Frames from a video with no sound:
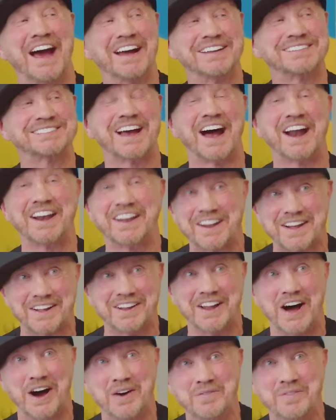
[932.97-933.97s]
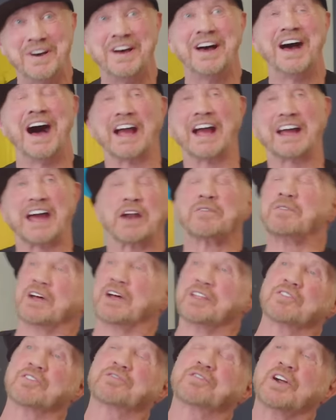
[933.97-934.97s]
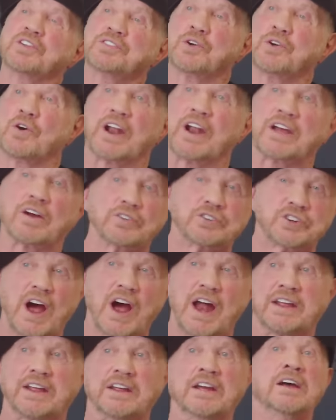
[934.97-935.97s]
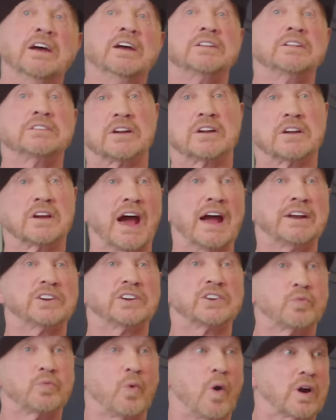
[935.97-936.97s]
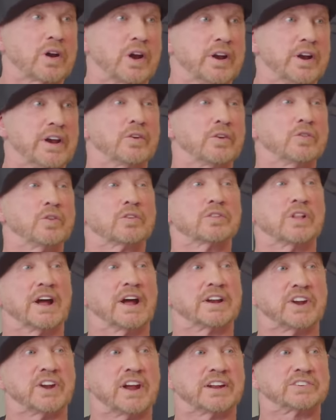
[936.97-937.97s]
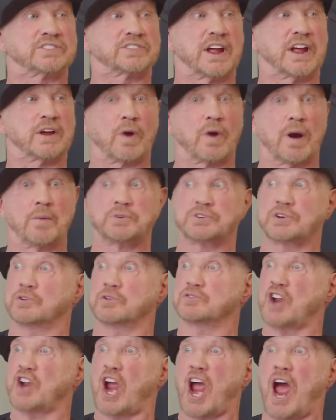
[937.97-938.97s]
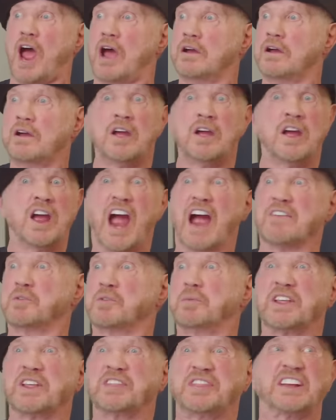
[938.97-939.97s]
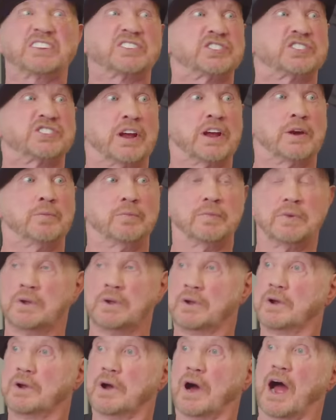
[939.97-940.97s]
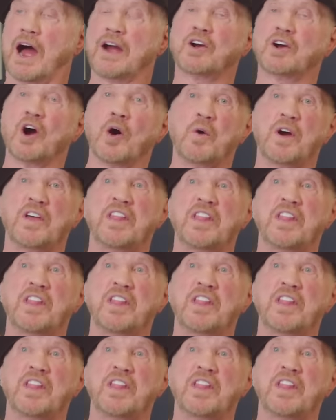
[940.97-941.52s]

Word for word: outside of the club. I got around to the front door and I go, Johnny, did a guy just walk in here look like Jake the Snake Roberts? He goes, Yeah. Everybody thinks it's him. I go in